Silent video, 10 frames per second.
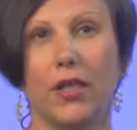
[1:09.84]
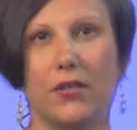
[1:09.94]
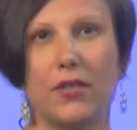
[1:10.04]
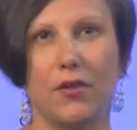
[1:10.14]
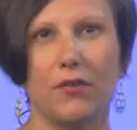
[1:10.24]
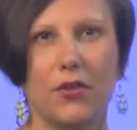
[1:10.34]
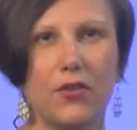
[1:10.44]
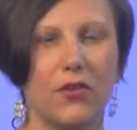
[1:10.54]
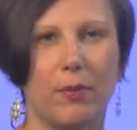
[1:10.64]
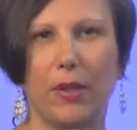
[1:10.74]

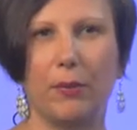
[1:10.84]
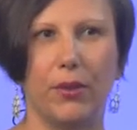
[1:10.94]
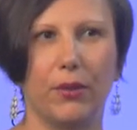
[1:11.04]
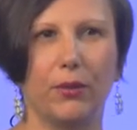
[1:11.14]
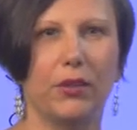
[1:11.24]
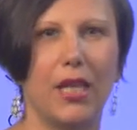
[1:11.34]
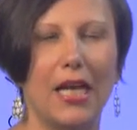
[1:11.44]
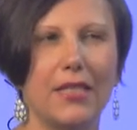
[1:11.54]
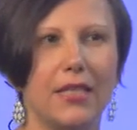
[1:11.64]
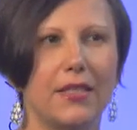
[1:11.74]
snifters, the big balloon
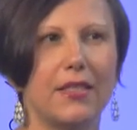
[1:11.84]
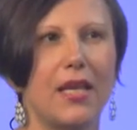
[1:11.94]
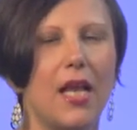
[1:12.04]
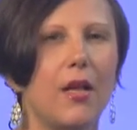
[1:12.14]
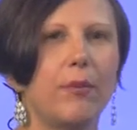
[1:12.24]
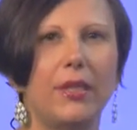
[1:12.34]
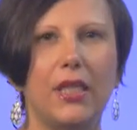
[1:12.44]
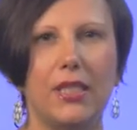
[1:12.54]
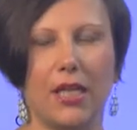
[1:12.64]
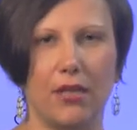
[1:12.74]
glasses, but
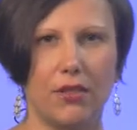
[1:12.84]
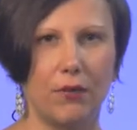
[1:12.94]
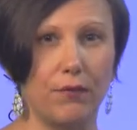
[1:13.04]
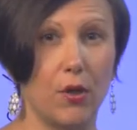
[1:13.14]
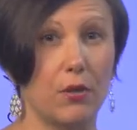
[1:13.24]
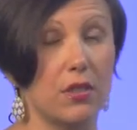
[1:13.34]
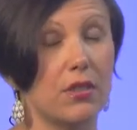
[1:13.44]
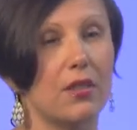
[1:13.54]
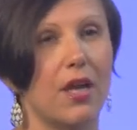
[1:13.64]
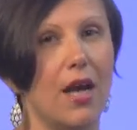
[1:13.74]
they tend to
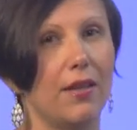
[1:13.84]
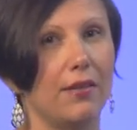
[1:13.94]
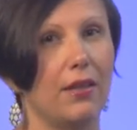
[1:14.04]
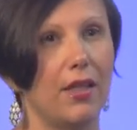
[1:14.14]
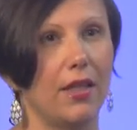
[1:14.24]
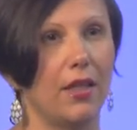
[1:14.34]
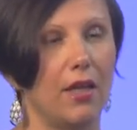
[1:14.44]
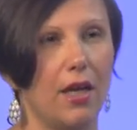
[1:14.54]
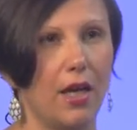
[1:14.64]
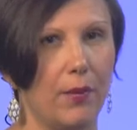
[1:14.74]
focus on the
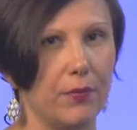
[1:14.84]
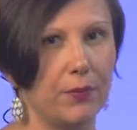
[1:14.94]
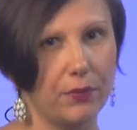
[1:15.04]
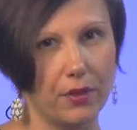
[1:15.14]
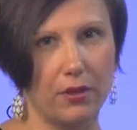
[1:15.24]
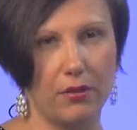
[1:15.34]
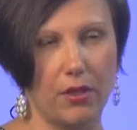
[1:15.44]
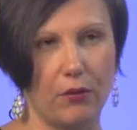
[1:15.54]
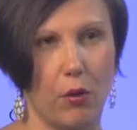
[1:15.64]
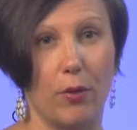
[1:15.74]

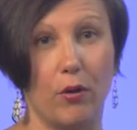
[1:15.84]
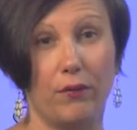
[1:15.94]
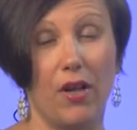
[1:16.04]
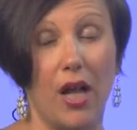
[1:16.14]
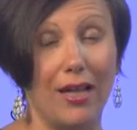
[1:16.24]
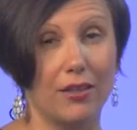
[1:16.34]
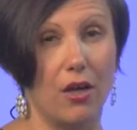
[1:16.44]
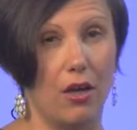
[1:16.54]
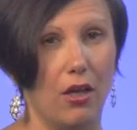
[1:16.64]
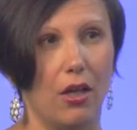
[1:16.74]
aroma of
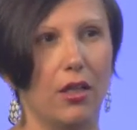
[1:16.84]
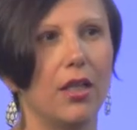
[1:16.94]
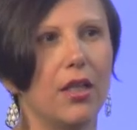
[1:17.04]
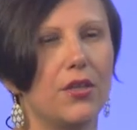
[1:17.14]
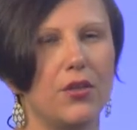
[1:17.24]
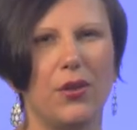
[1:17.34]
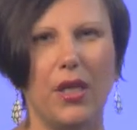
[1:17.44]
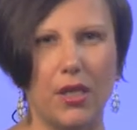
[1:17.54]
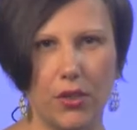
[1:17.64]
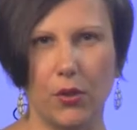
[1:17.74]
alcohol. So they
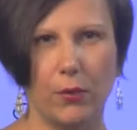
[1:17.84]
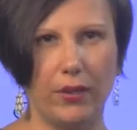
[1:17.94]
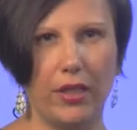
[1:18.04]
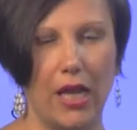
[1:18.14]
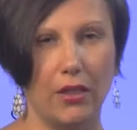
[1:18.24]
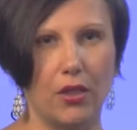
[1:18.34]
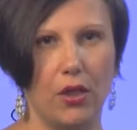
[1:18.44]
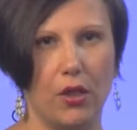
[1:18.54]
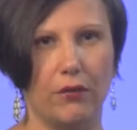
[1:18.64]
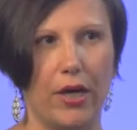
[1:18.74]
hit you with the
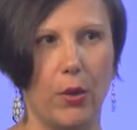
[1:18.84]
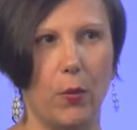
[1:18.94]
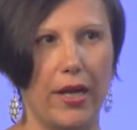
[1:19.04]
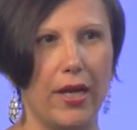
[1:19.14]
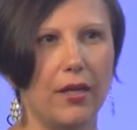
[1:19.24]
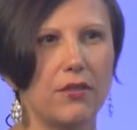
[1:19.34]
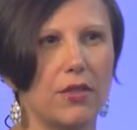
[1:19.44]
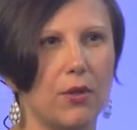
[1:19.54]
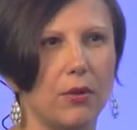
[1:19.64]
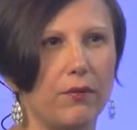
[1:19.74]
alcohol right away.
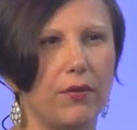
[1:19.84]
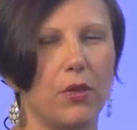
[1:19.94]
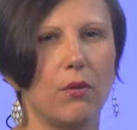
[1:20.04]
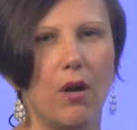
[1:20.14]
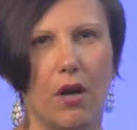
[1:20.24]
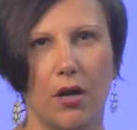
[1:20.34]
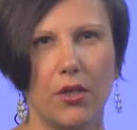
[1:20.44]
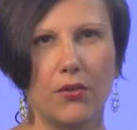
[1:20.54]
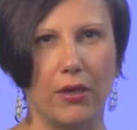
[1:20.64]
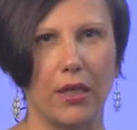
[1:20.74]
So if you are
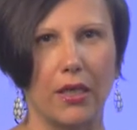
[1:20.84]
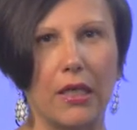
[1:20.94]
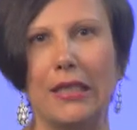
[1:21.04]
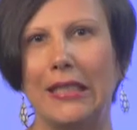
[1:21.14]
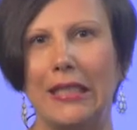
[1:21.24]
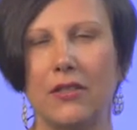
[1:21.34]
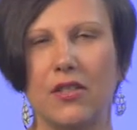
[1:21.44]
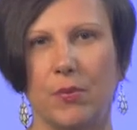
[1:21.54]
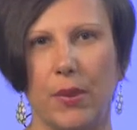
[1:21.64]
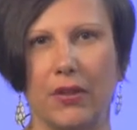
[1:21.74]
drinking a neat
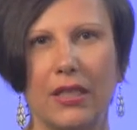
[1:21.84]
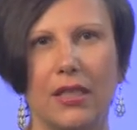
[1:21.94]
spirit,